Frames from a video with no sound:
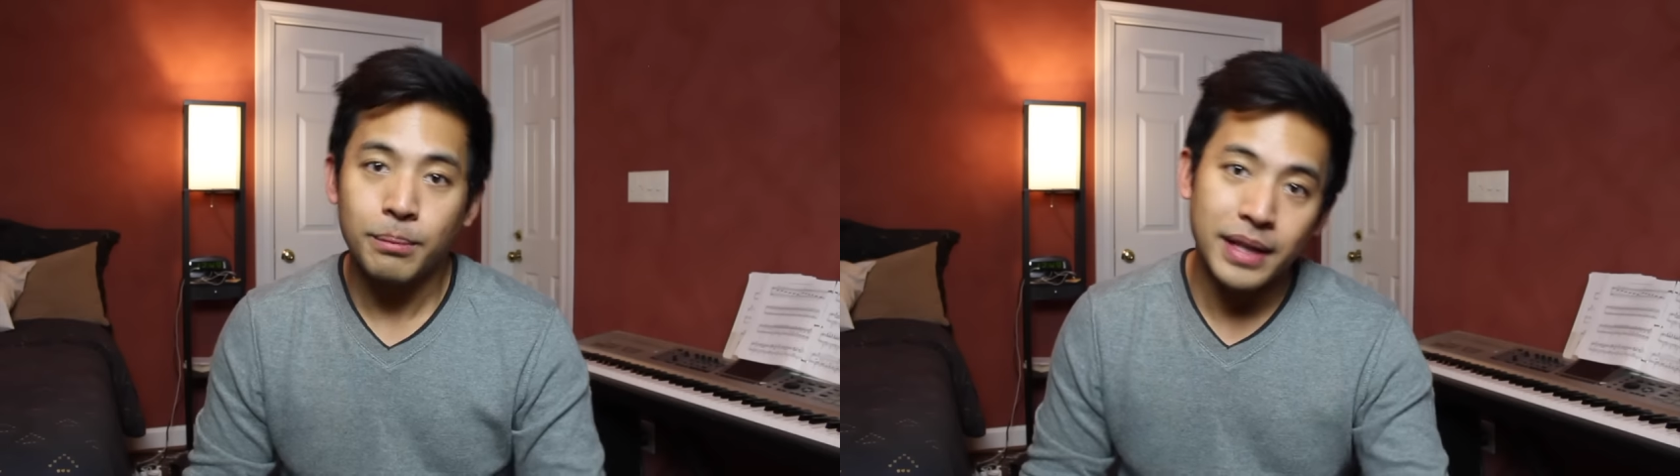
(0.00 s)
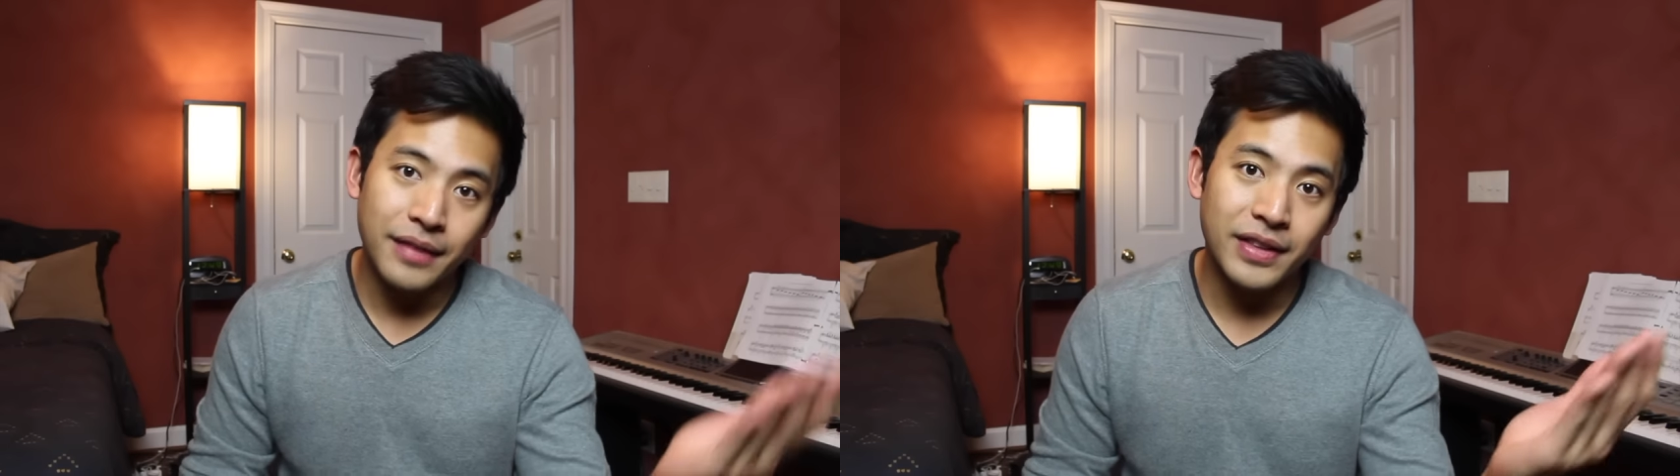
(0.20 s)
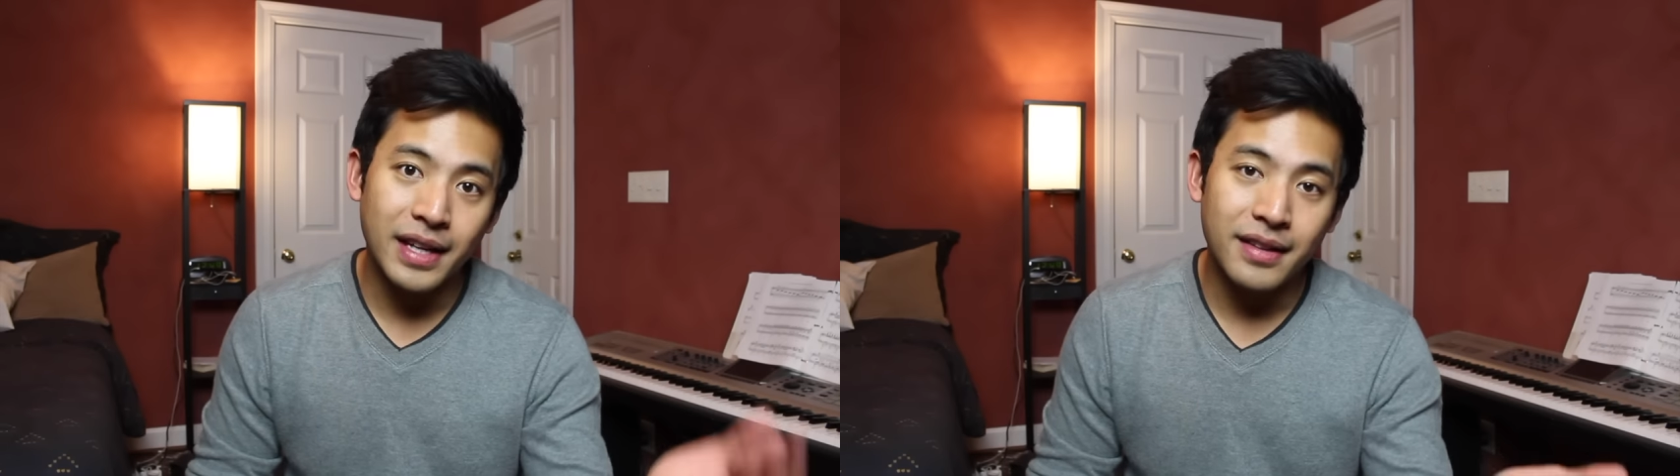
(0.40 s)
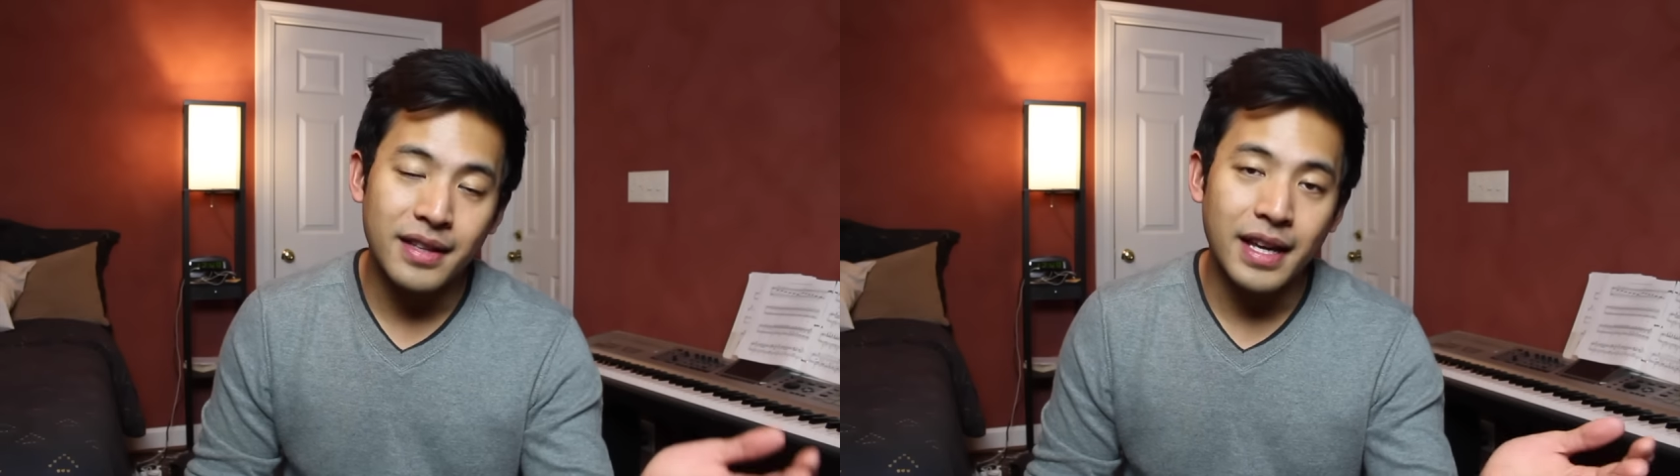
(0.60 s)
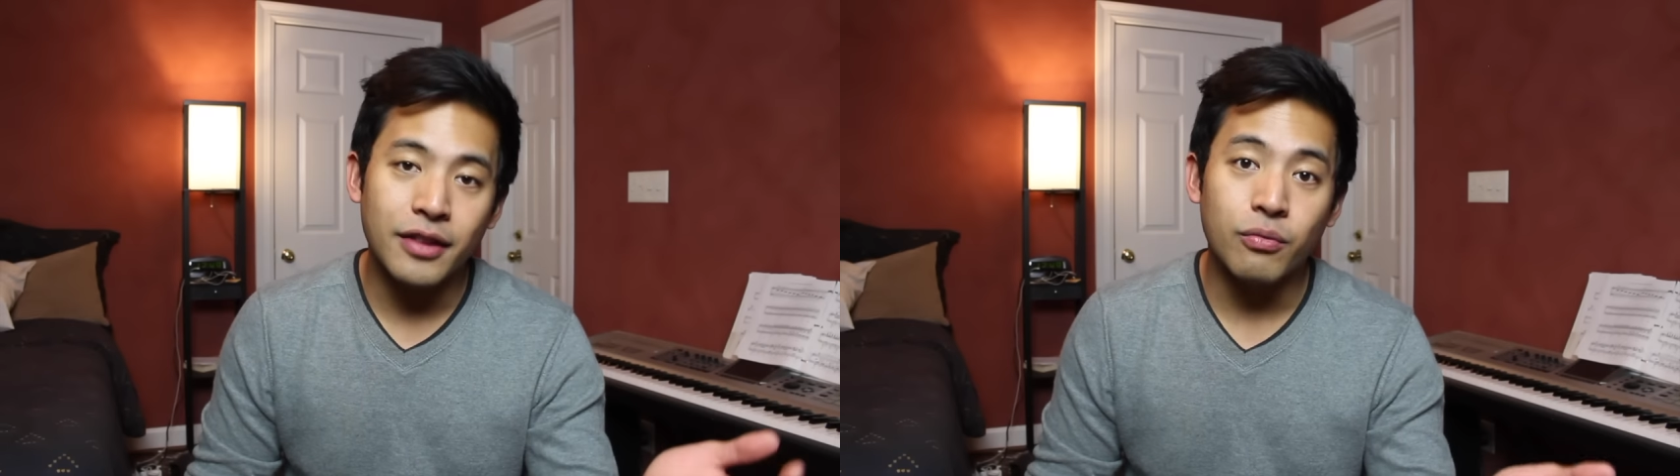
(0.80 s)
But at the end of
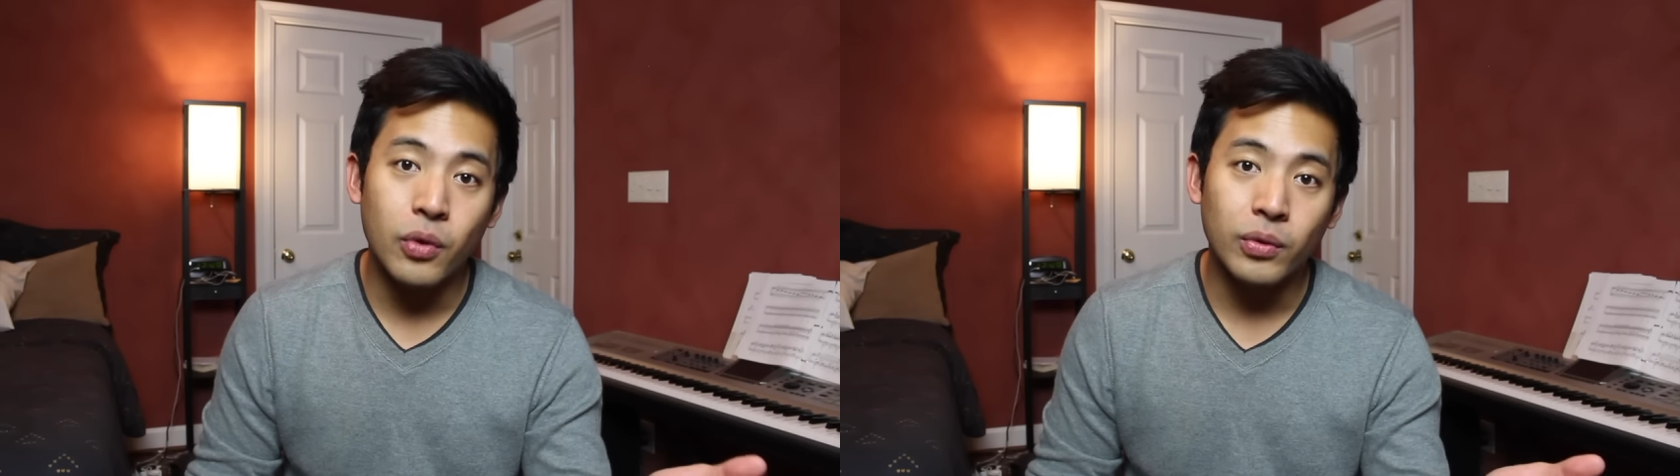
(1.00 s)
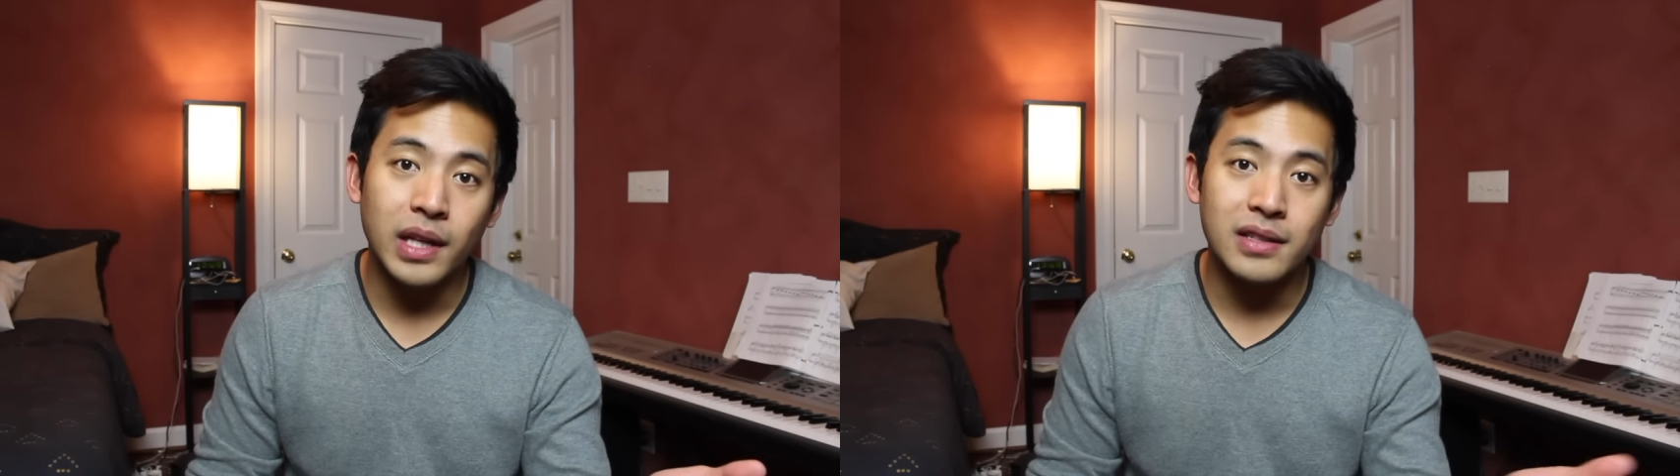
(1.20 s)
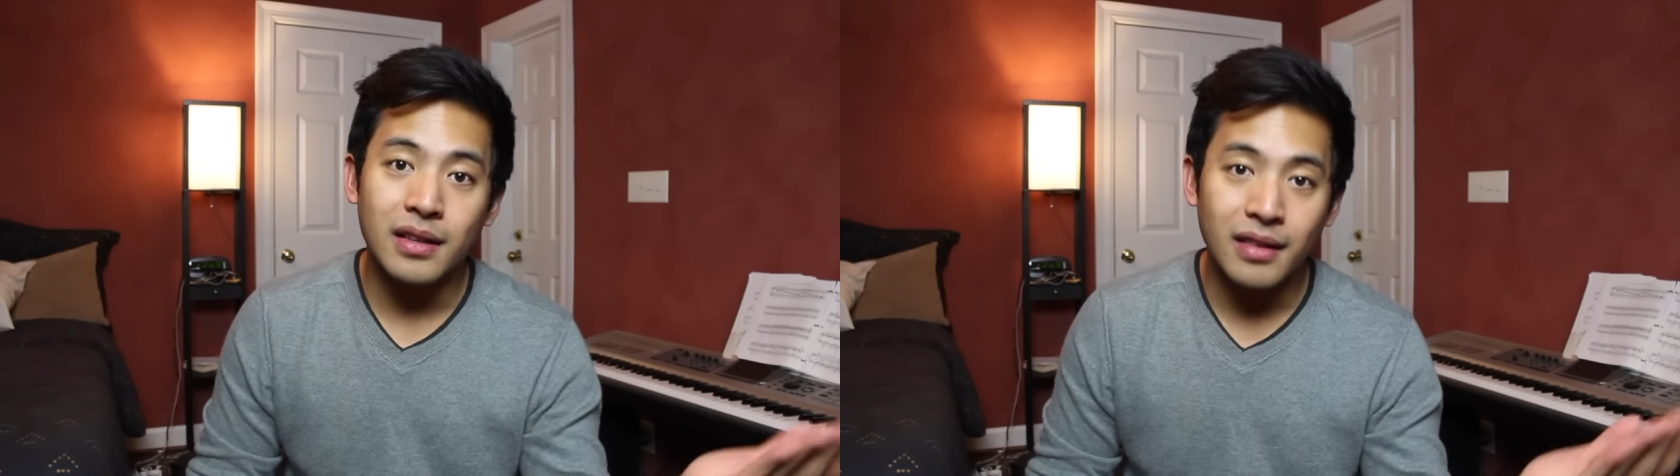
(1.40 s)
the day, the road gets